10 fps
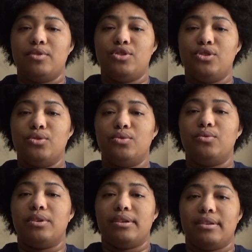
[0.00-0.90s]
to
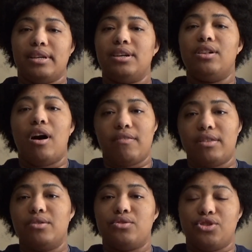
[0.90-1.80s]
kill off
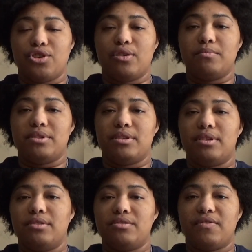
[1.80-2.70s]
those germs and
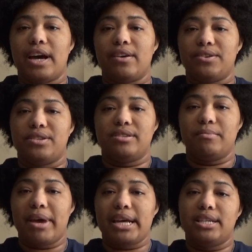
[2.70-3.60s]
those viruses
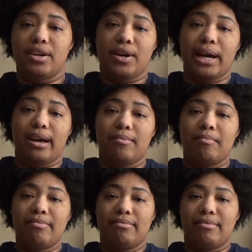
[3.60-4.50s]
and bacteria.
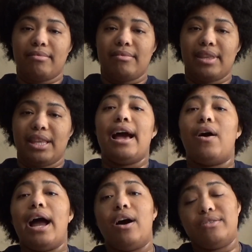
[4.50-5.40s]
Now,
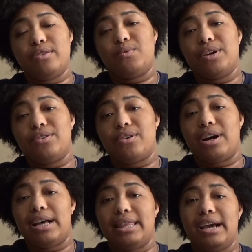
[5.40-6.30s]
I also want to throw
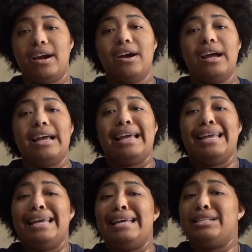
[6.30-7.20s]
out there,
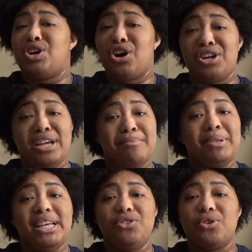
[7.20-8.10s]
it's hard to get
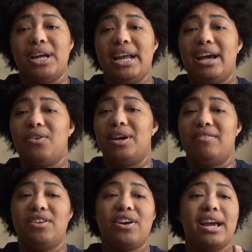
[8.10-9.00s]
bleach right now.
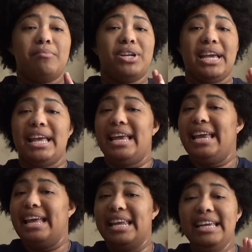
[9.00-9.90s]
If you're able to get
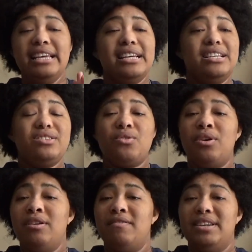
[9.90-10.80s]
any
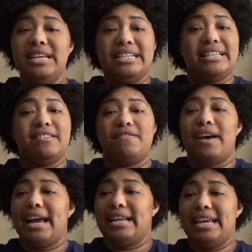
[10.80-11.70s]
sort of
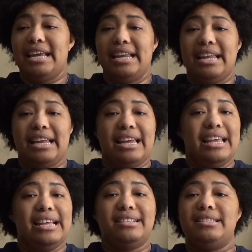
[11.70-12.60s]
disinfectant,
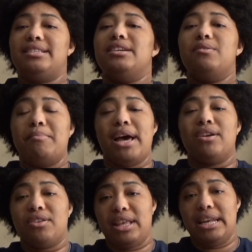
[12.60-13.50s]
it's still
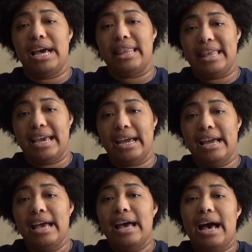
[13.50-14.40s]
better than nothing.
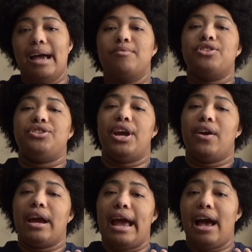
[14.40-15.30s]
I'm just
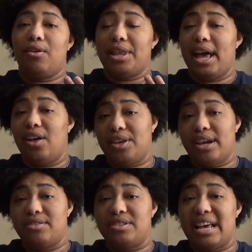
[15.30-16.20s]
sharing how in the
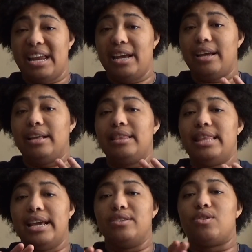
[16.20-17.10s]
healthcare setting
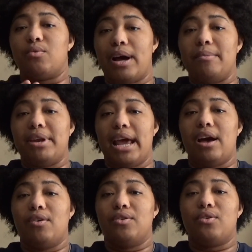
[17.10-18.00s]
things are wiped
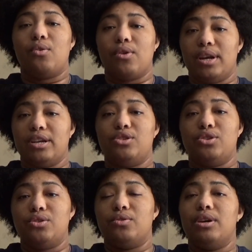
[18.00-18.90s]
down according
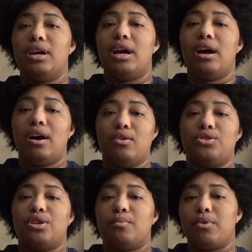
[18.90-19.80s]
to
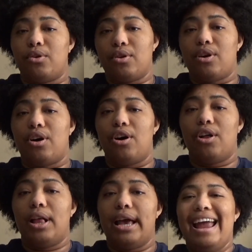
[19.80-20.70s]
OSHA
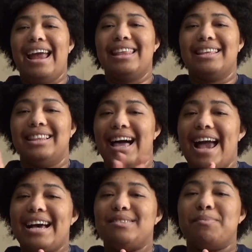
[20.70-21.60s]
protocol. And the
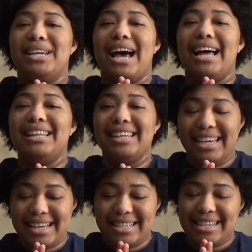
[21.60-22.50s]
last but not
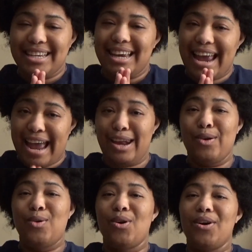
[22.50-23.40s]
least
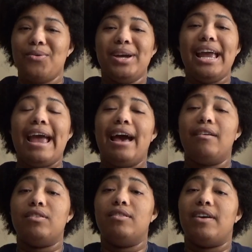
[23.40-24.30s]
category we
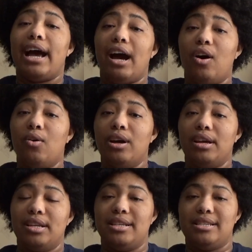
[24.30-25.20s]
have of how
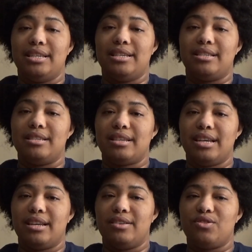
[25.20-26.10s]
diseases
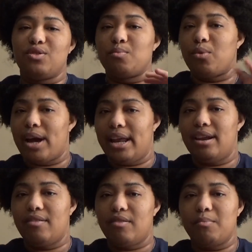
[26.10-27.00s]
can spread
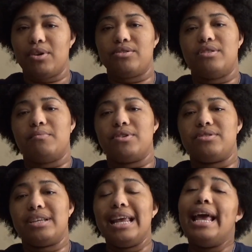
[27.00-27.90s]
from person to
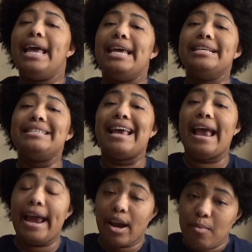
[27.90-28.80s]
person is
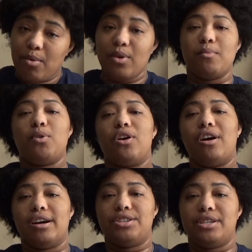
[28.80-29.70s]
airborne
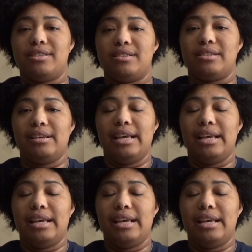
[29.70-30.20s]
precautions.